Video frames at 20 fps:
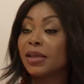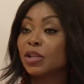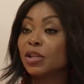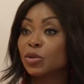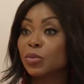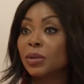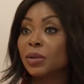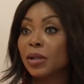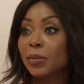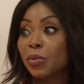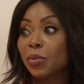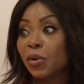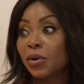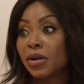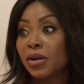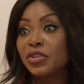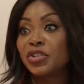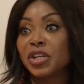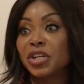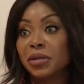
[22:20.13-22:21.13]
it's really important
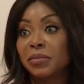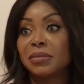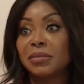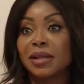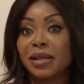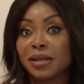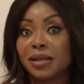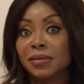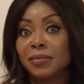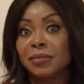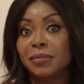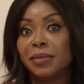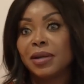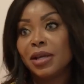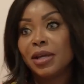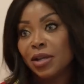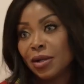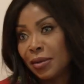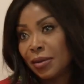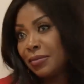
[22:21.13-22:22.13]
if they could,
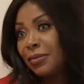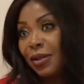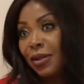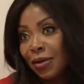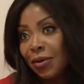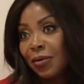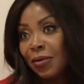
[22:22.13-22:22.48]
you know.